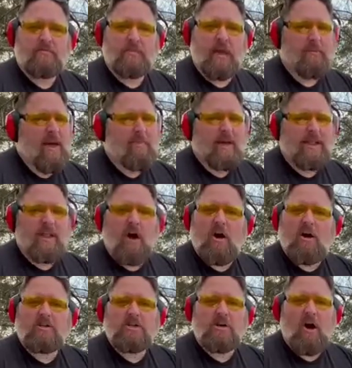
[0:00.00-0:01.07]
It may be
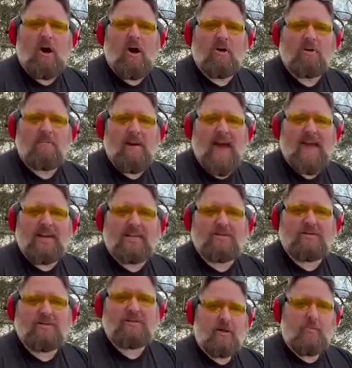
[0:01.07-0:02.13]
large and hard to
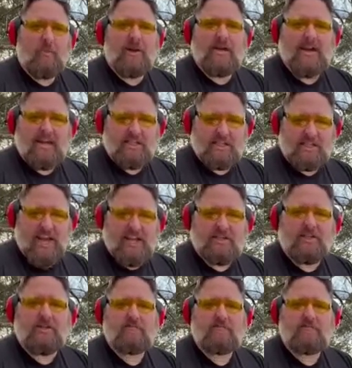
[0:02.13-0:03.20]
manage, but it gets
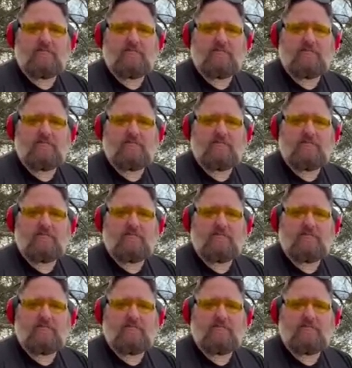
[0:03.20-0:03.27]
attention.